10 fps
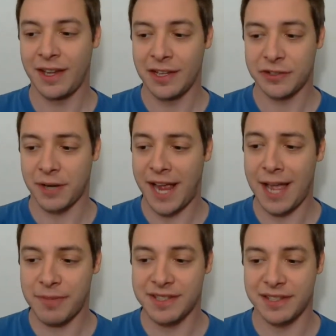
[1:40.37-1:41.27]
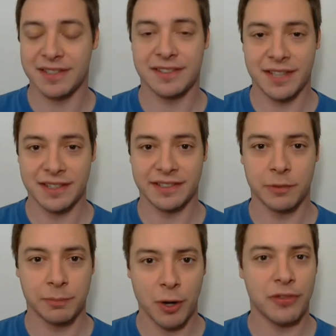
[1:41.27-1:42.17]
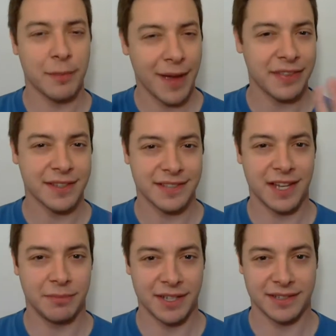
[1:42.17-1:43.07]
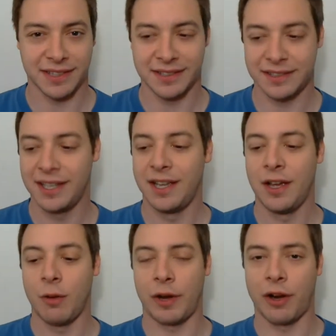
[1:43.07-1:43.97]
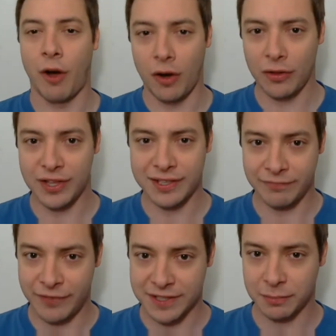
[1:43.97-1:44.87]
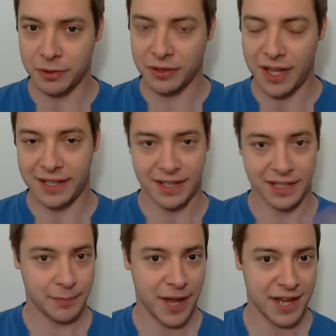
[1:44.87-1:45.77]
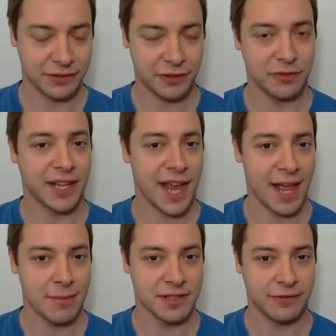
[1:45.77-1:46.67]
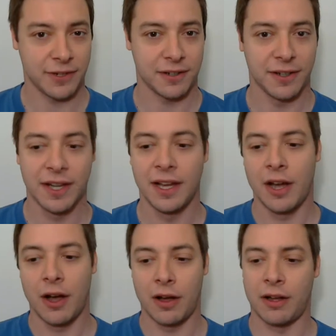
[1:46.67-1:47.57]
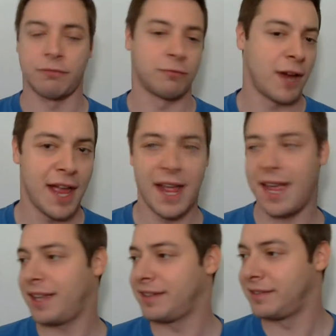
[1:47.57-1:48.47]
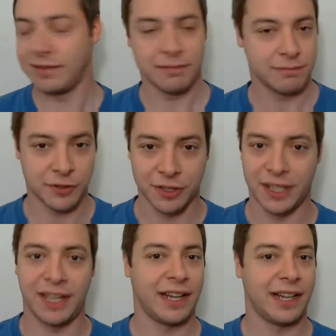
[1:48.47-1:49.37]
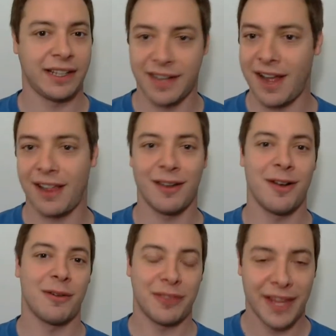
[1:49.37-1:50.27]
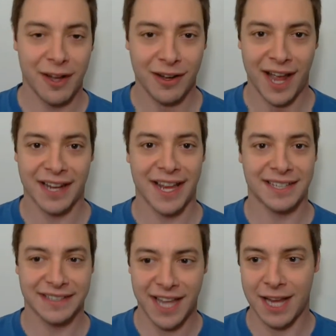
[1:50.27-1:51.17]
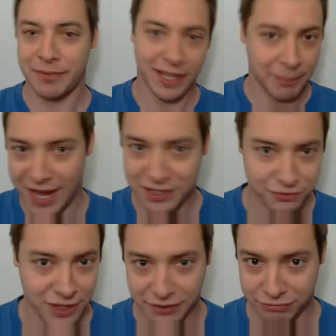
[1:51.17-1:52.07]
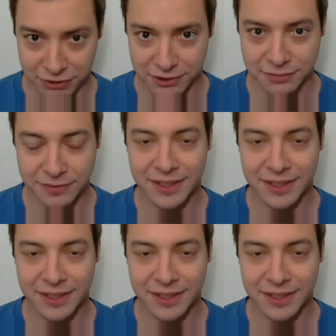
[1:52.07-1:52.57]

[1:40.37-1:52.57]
So what happens is, since they're both about the same distance, when all this visible light gets passed through in the atmosphere, red, green, yellow, they all kind of escape, they pass right through.